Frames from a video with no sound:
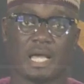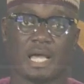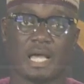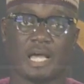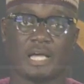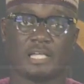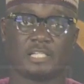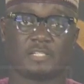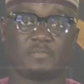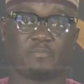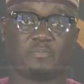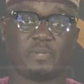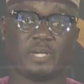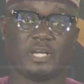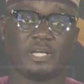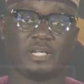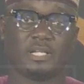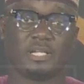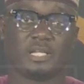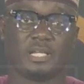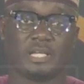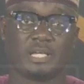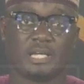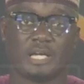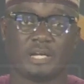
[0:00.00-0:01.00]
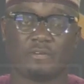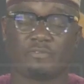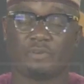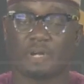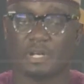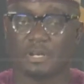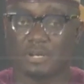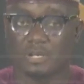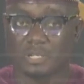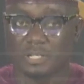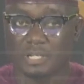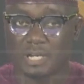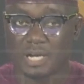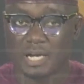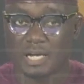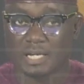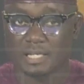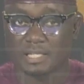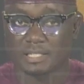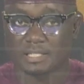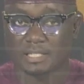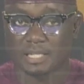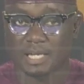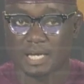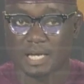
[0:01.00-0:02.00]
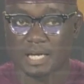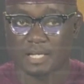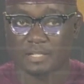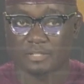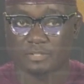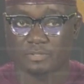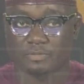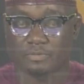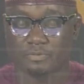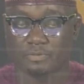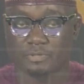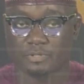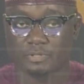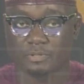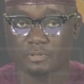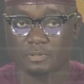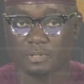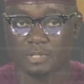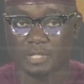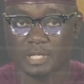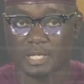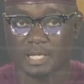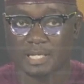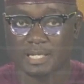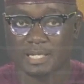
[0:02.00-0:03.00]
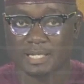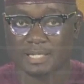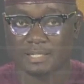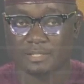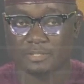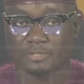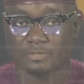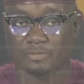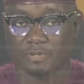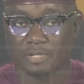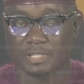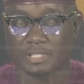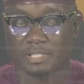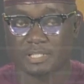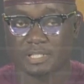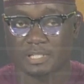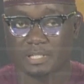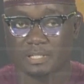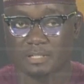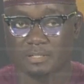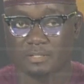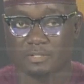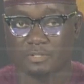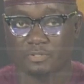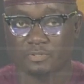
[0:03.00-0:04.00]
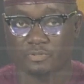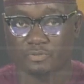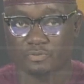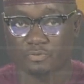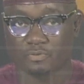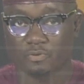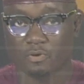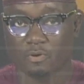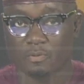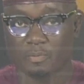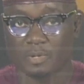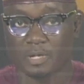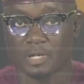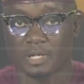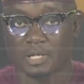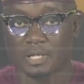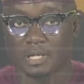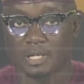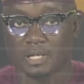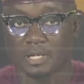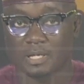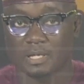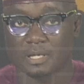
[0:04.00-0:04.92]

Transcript: has been recognized as crucial in addressing the trauma